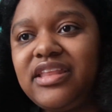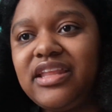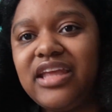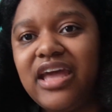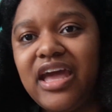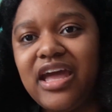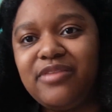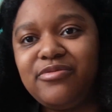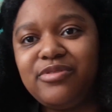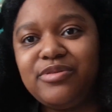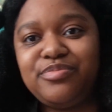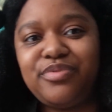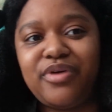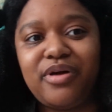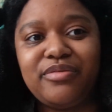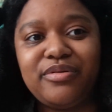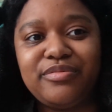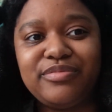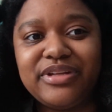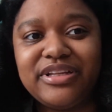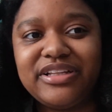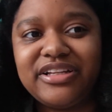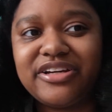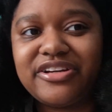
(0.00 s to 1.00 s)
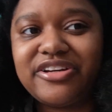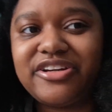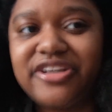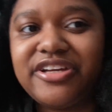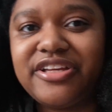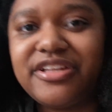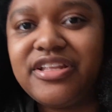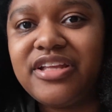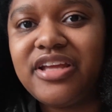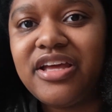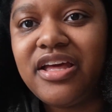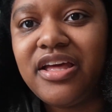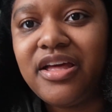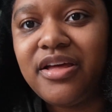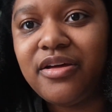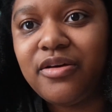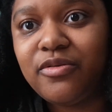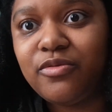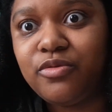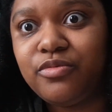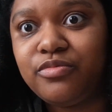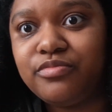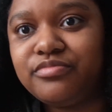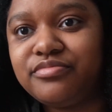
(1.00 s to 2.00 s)
and would probably look good.
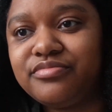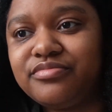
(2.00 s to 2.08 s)
Oop.